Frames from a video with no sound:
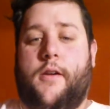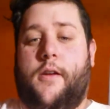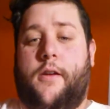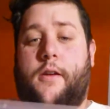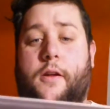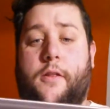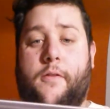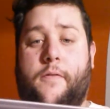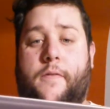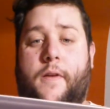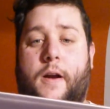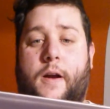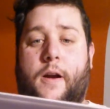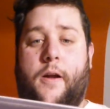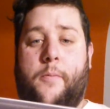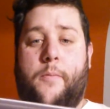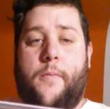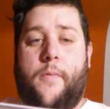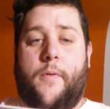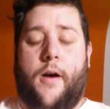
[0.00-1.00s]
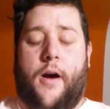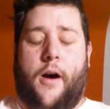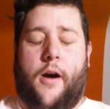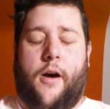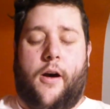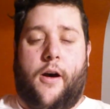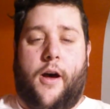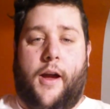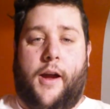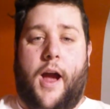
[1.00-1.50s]
Another very
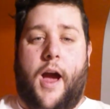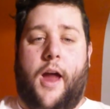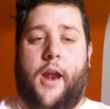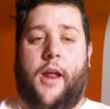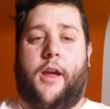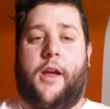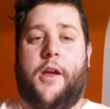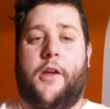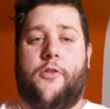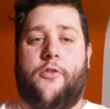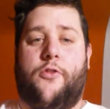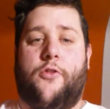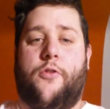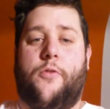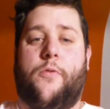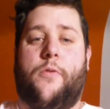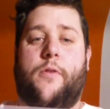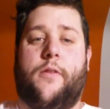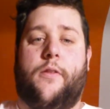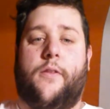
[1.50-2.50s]
iconic issue.